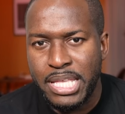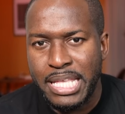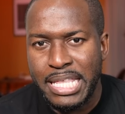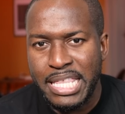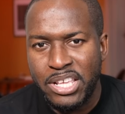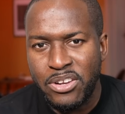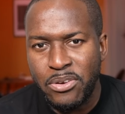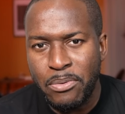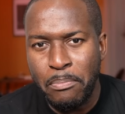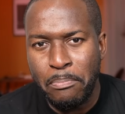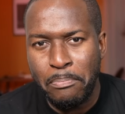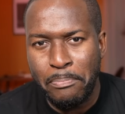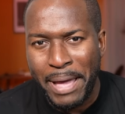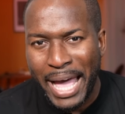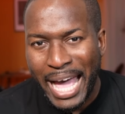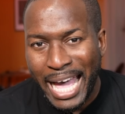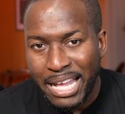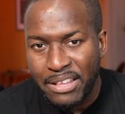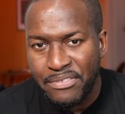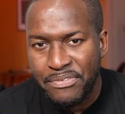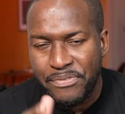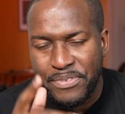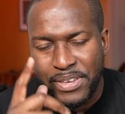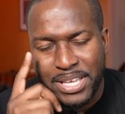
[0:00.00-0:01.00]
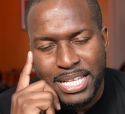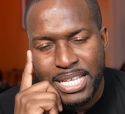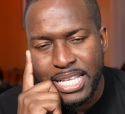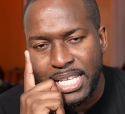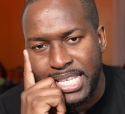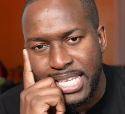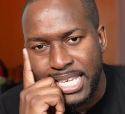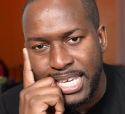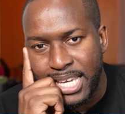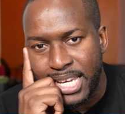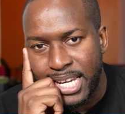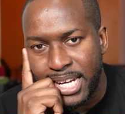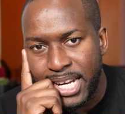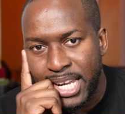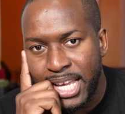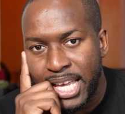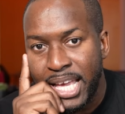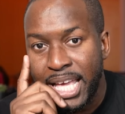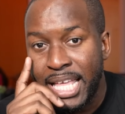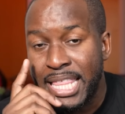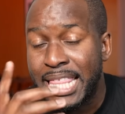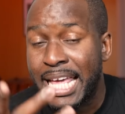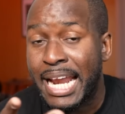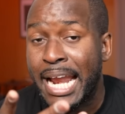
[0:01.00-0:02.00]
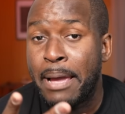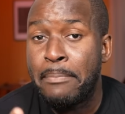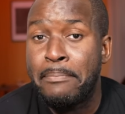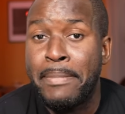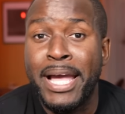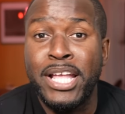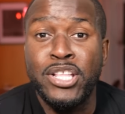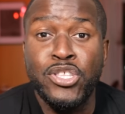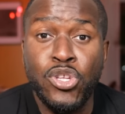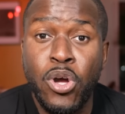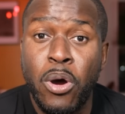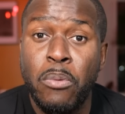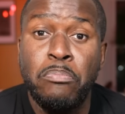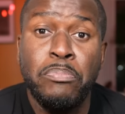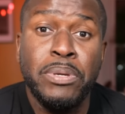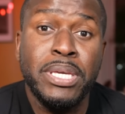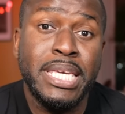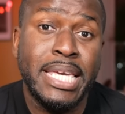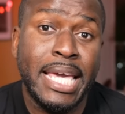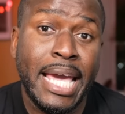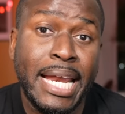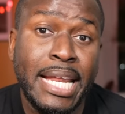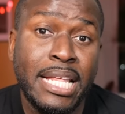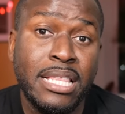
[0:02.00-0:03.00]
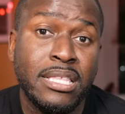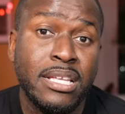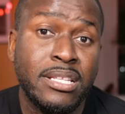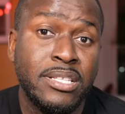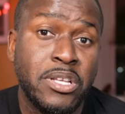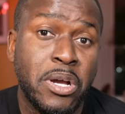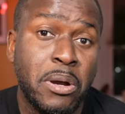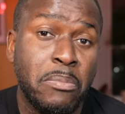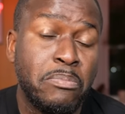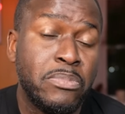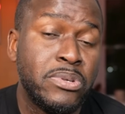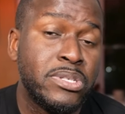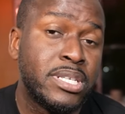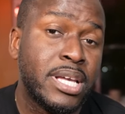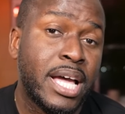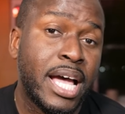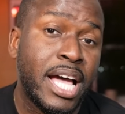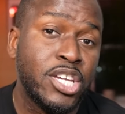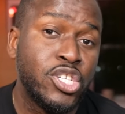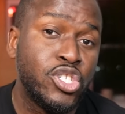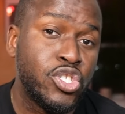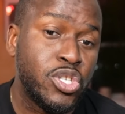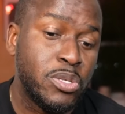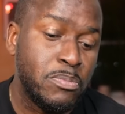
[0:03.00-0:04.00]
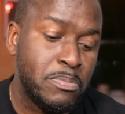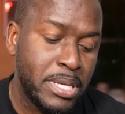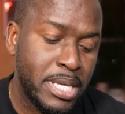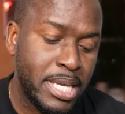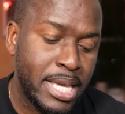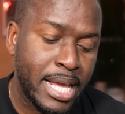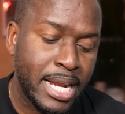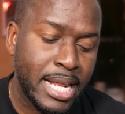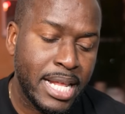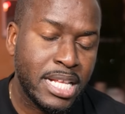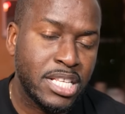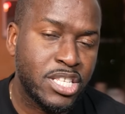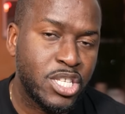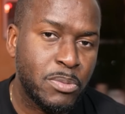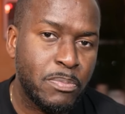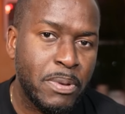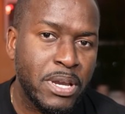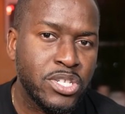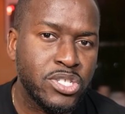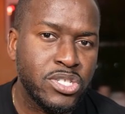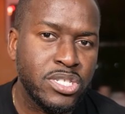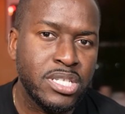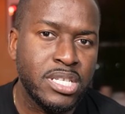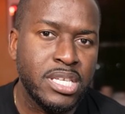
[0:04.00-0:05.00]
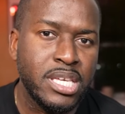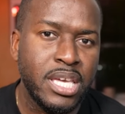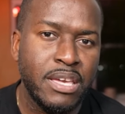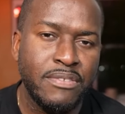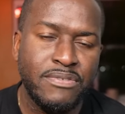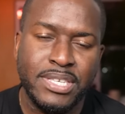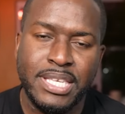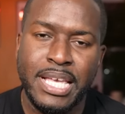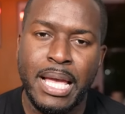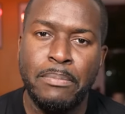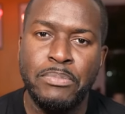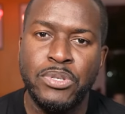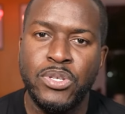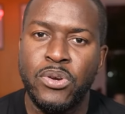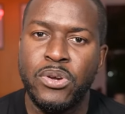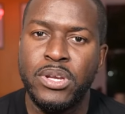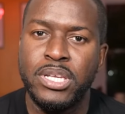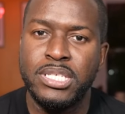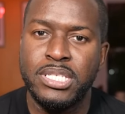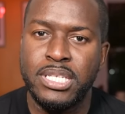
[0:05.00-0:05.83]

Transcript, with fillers: a little bad feeling here that I might not be getting the numbers I should be getting, especially if Samsung is